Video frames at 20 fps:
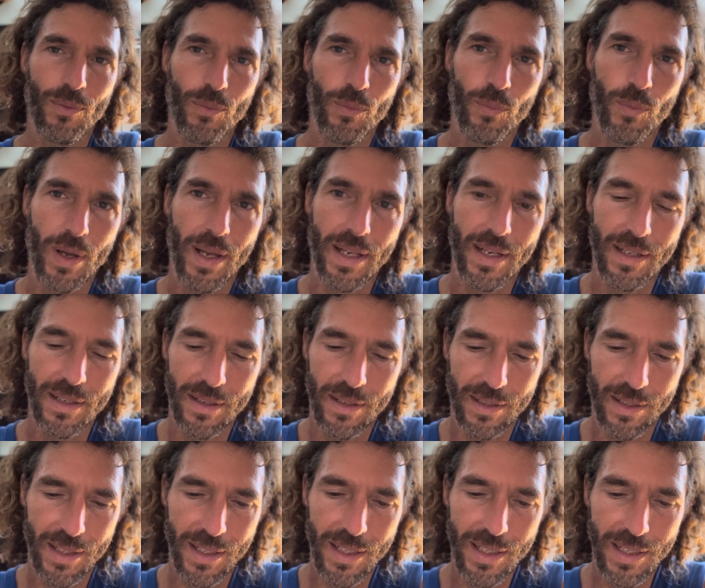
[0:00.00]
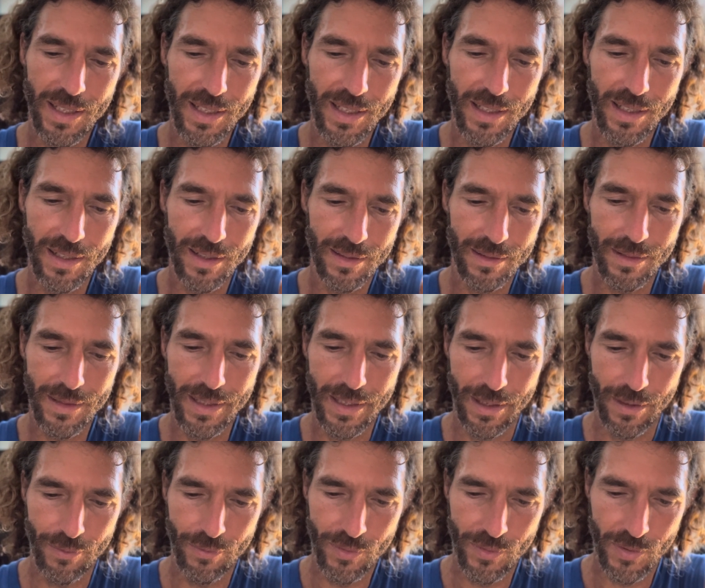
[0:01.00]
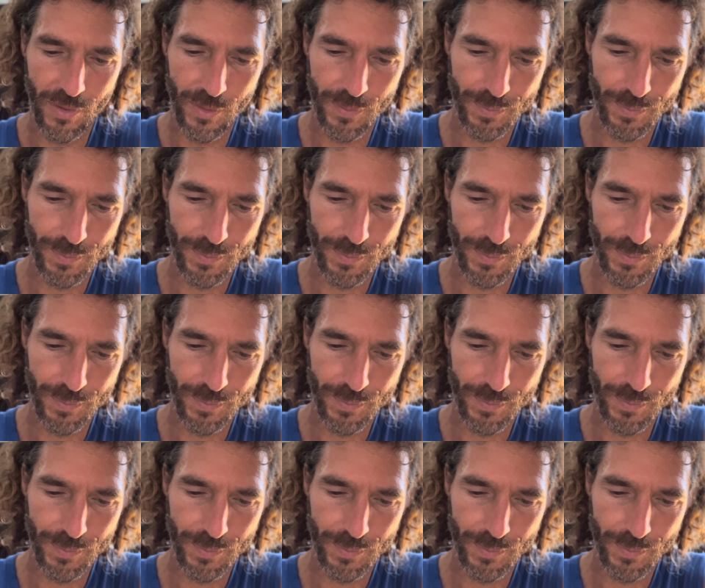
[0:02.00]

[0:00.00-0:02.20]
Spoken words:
when he lived.